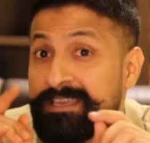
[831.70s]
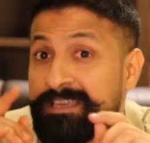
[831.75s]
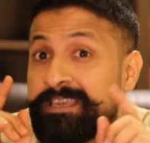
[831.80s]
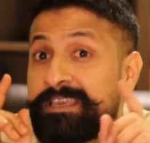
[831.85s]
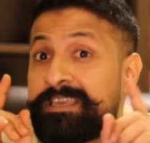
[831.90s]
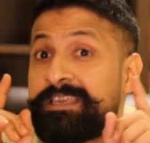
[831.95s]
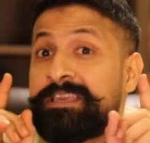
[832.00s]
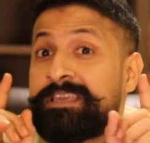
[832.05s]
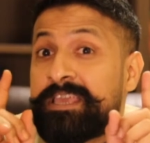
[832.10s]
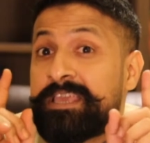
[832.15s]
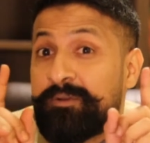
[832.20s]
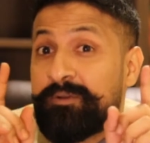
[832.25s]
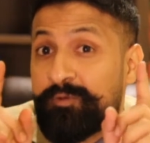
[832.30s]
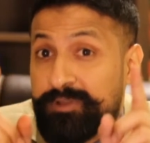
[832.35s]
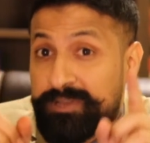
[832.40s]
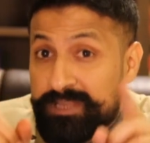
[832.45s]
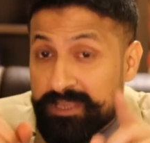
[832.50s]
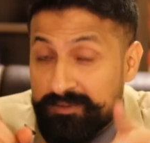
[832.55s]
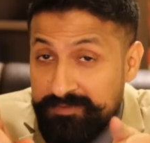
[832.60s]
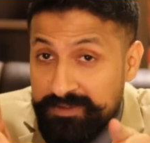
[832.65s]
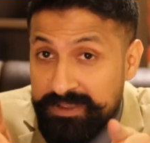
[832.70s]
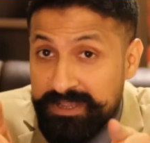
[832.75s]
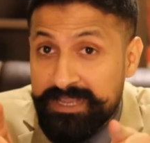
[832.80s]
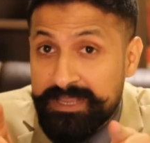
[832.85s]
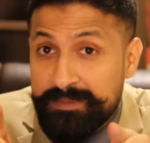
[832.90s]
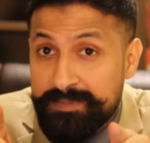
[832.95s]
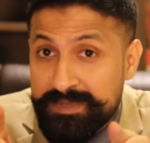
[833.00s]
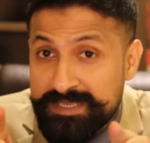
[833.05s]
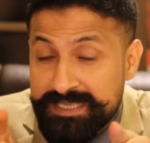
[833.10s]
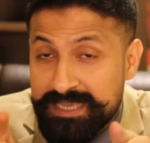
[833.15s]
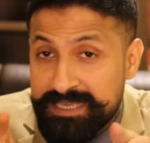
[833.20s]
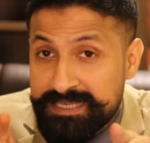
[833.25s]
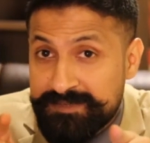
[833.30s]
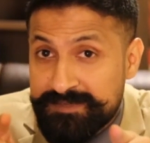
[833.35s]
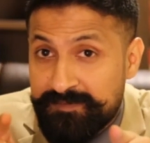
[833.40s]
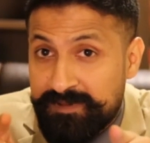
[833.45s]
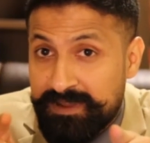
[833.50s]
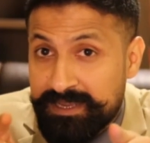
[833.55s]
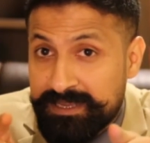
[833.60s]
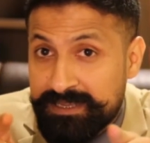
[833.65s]
He would definitely be
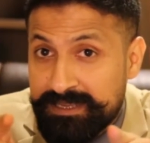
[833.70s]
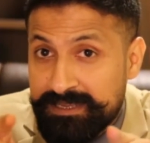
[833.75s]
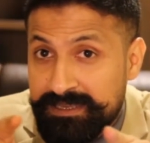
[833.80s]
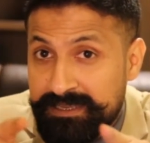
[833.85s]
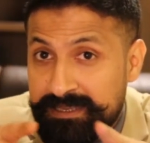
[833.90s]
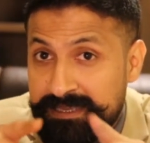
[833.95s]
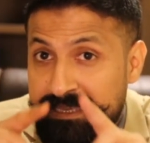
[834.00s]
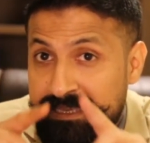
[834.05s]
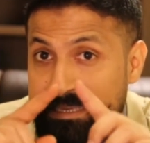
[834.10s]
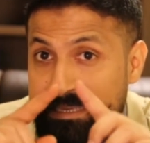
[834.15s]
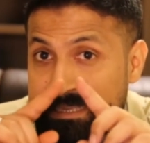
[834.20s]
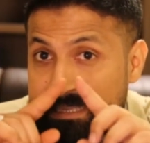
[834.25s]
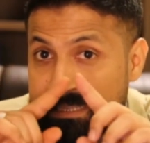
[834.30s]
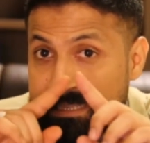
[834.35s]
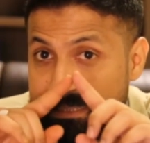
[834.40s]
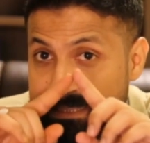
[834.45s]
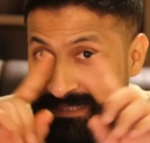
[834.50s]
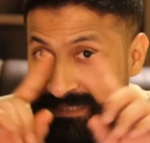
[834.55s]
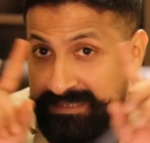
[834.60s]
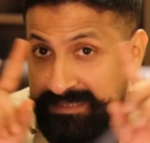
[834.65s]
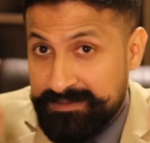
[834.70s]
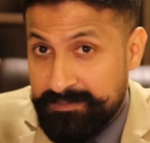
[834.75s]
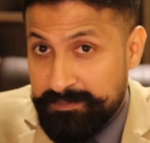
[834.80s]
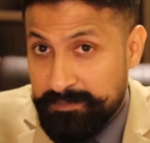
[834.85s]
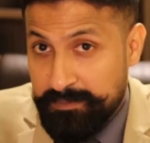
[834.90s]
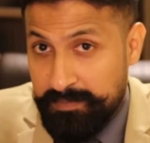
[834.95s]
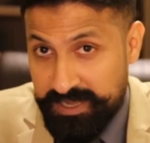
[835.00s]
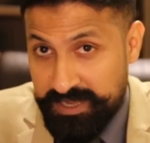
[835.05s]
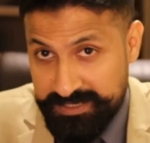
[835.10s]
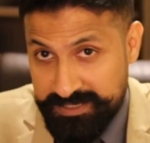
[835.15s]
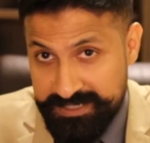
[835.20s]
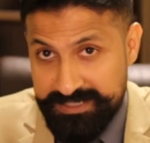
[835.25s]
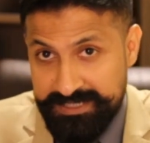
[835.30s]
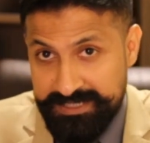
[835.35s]
satisfied. Marketing.